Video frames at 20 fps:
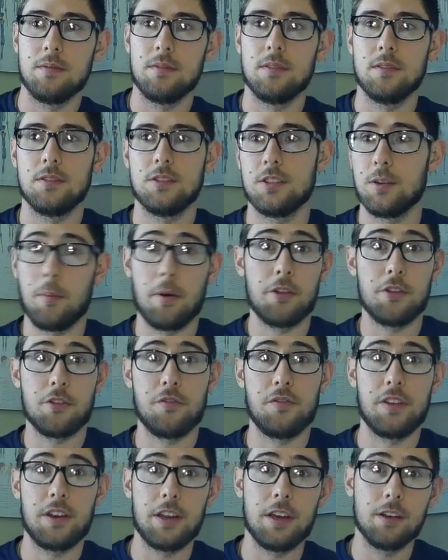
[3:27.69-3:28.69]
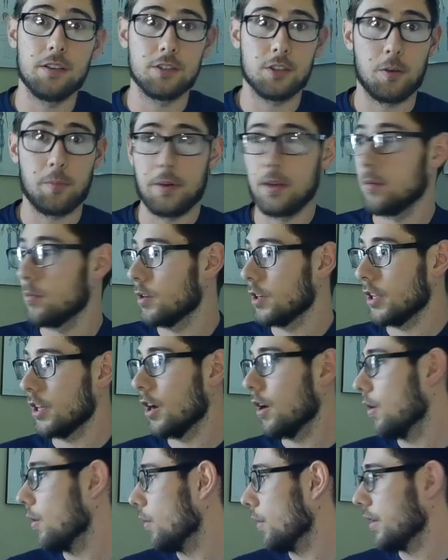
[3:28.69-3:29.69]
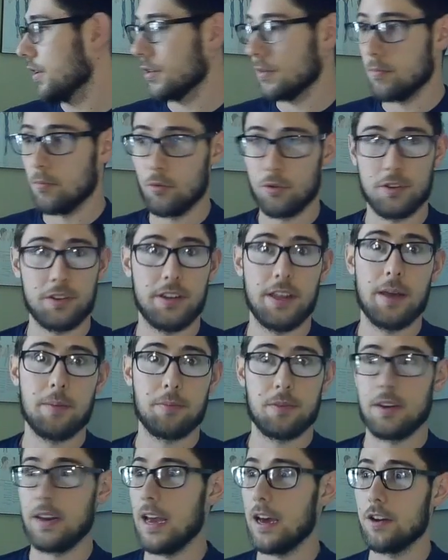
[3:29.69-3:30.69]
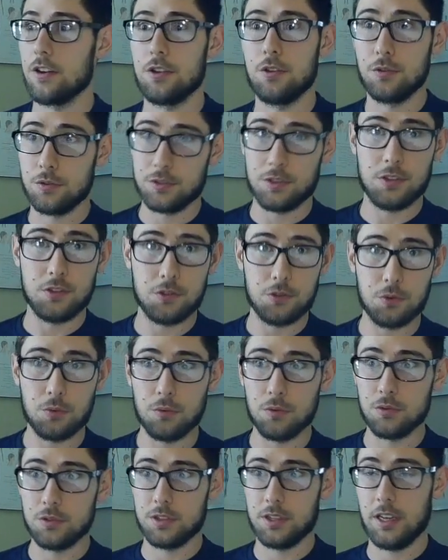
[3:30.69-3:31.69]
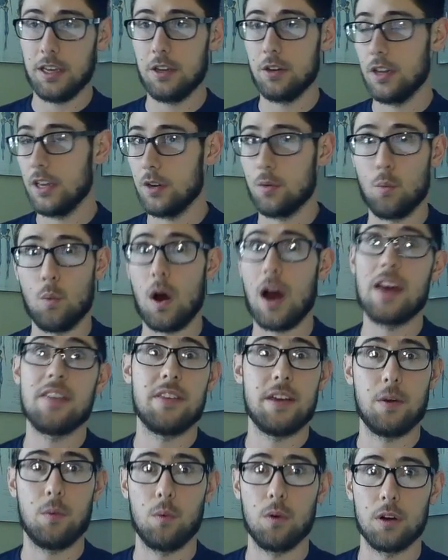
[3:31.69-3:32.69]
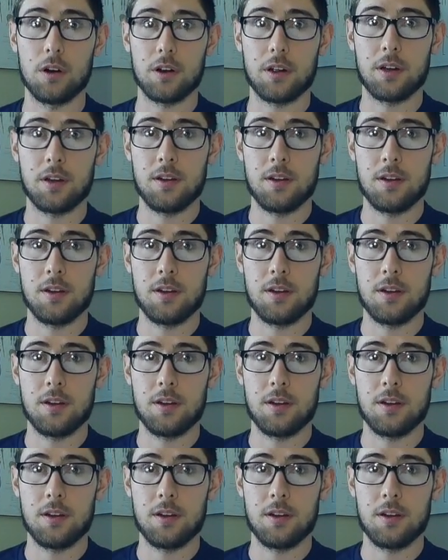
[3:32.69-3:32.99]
some other videos I'll be able to go into more depth on how to use these tools and why they work.